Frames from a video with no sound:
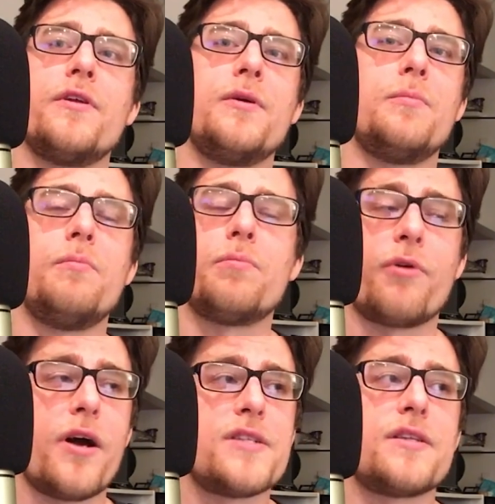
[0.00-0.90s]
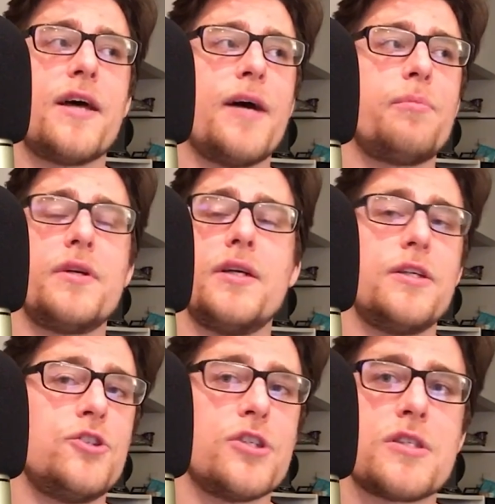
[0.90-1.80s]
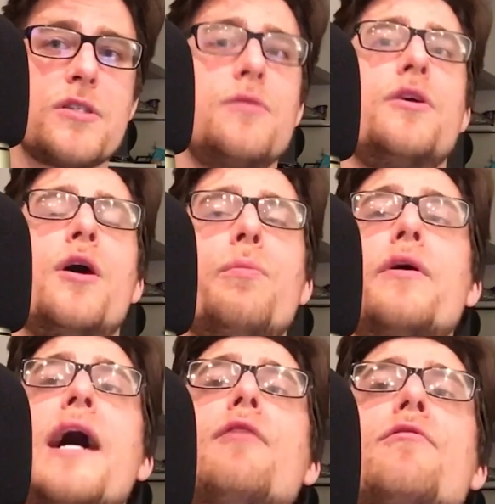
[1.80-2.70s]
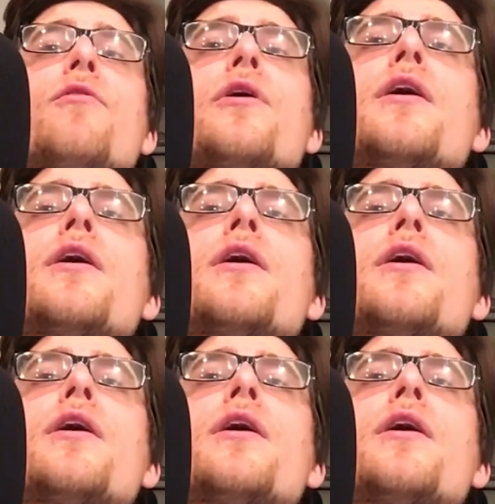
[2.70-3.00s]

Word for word: the price that Panini just you know put out for